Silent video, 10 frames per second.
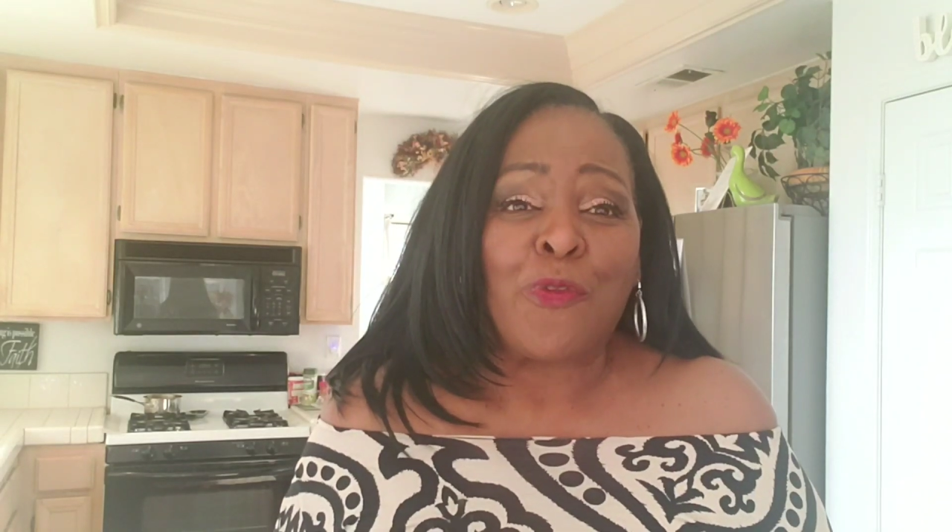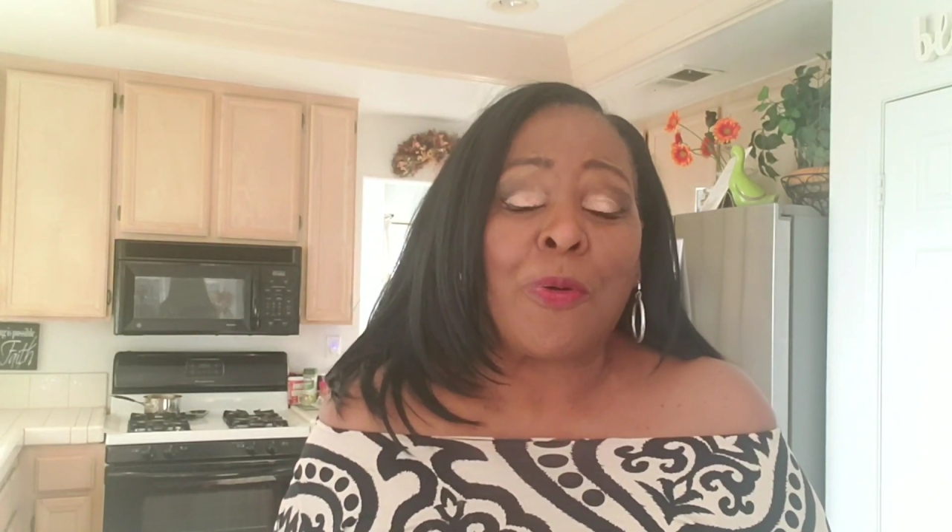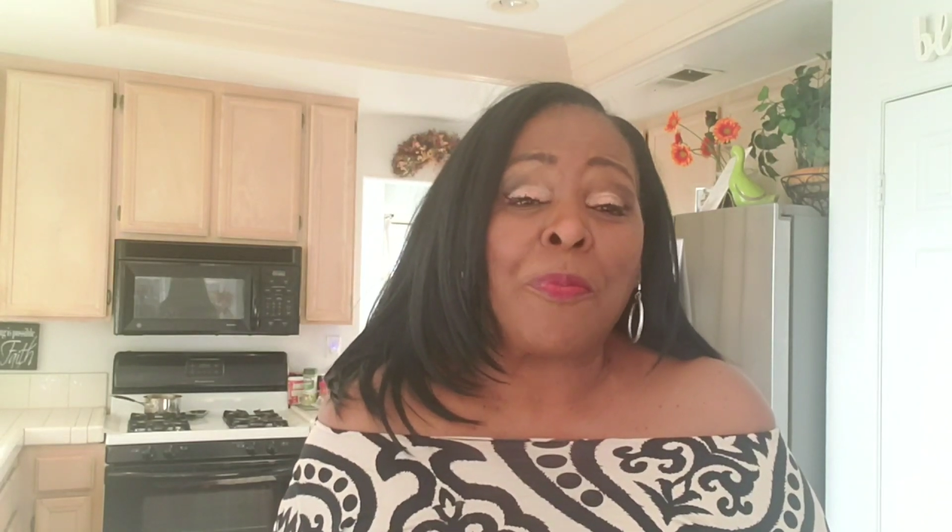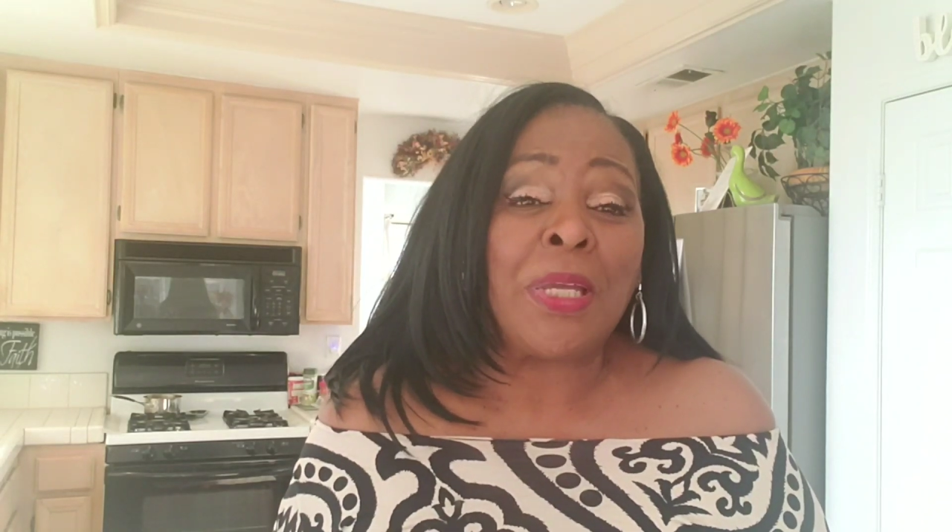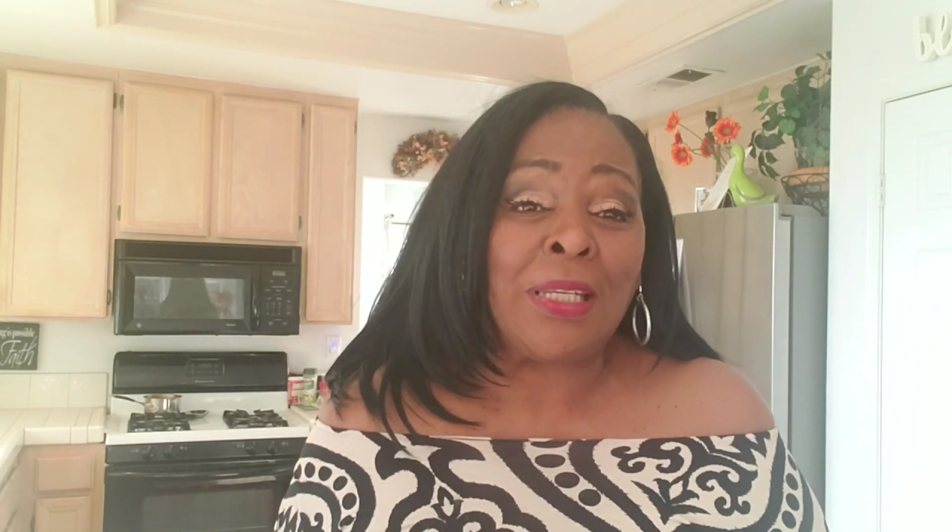
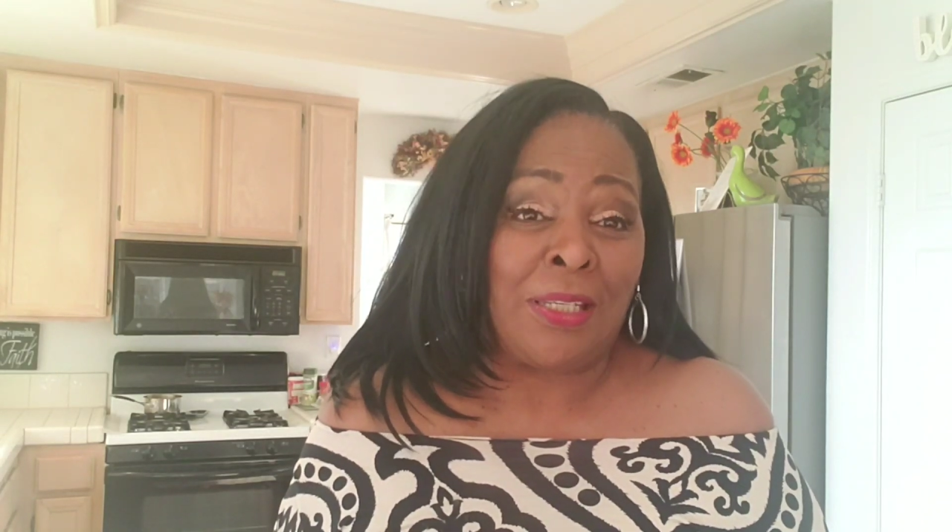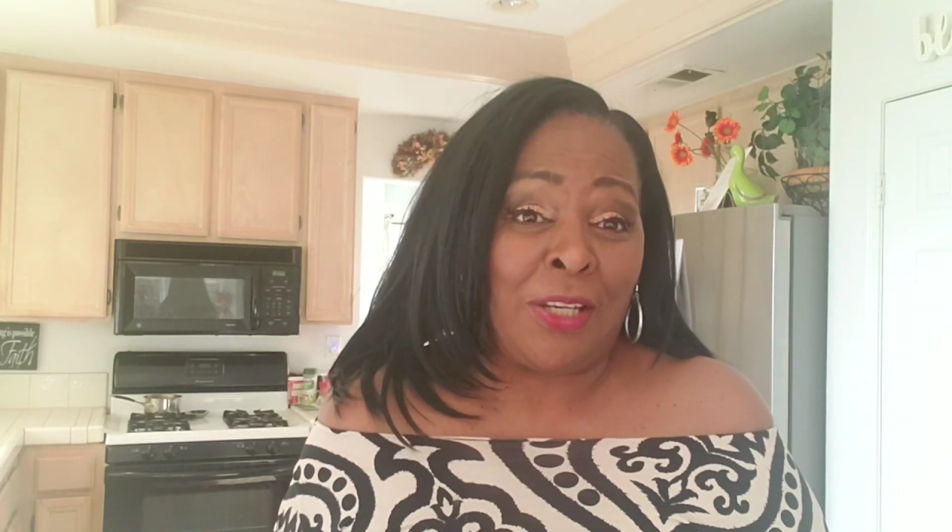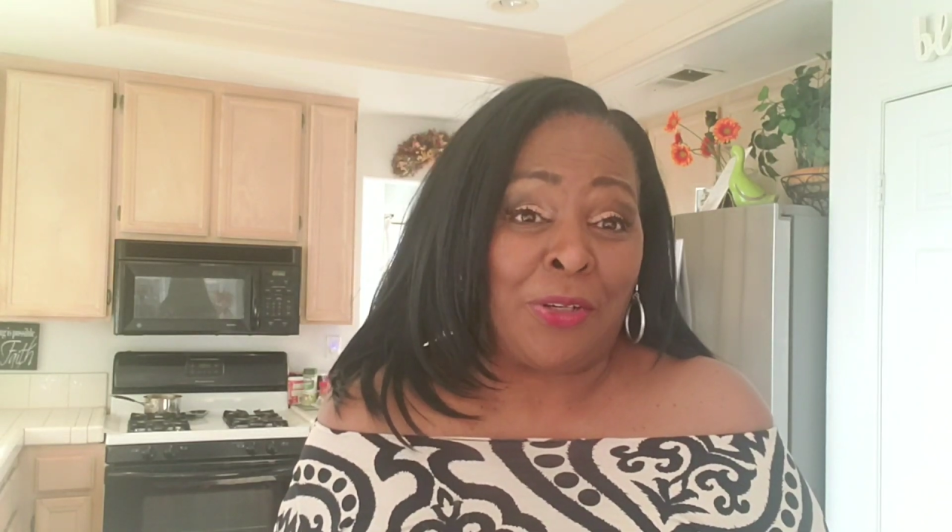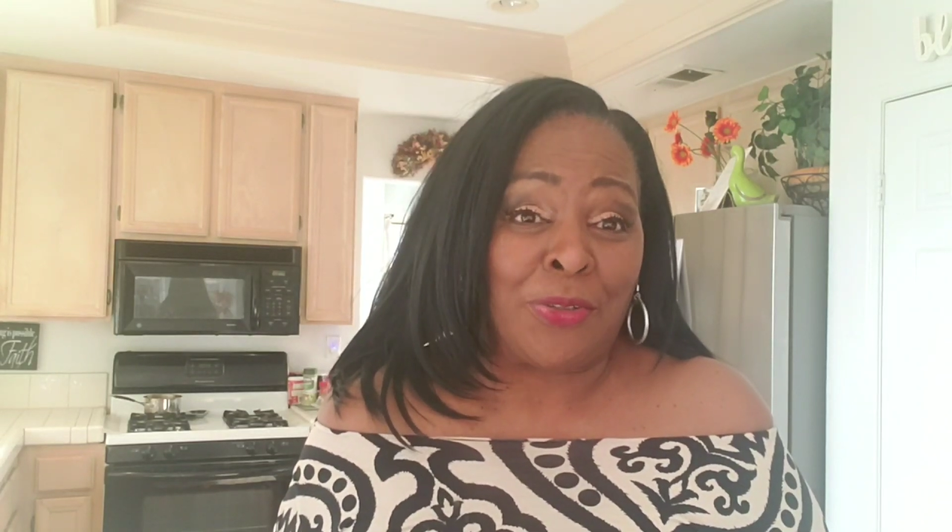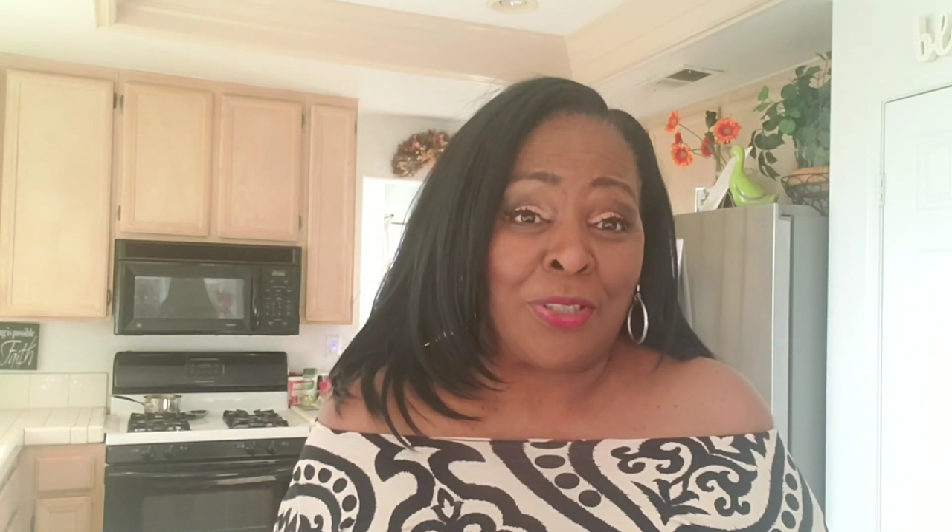for many
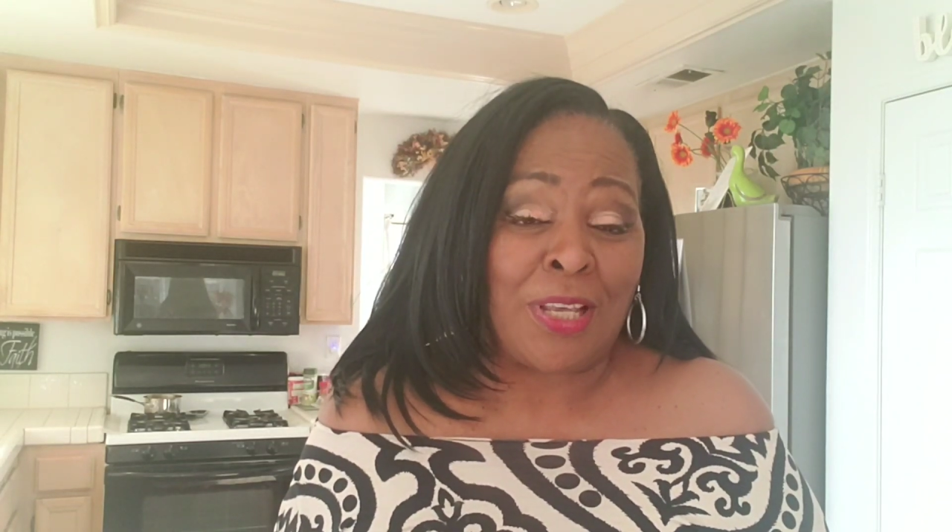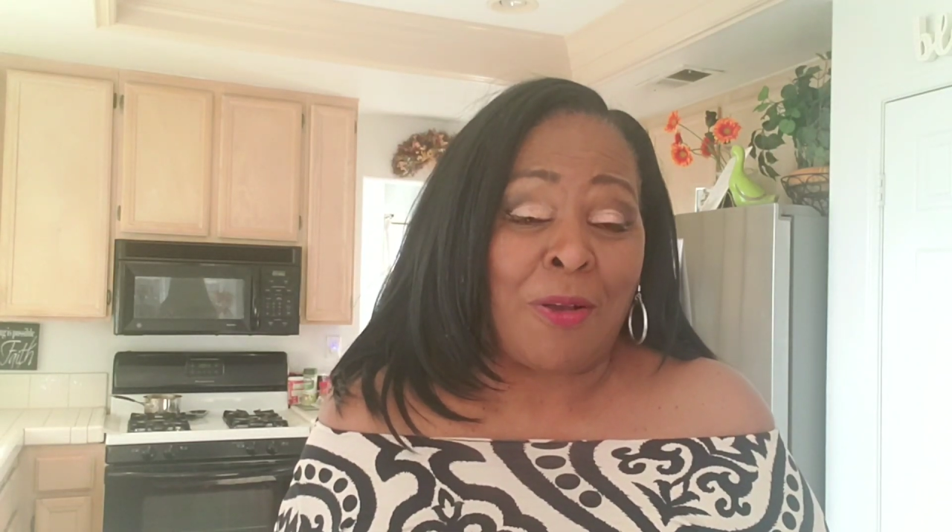years.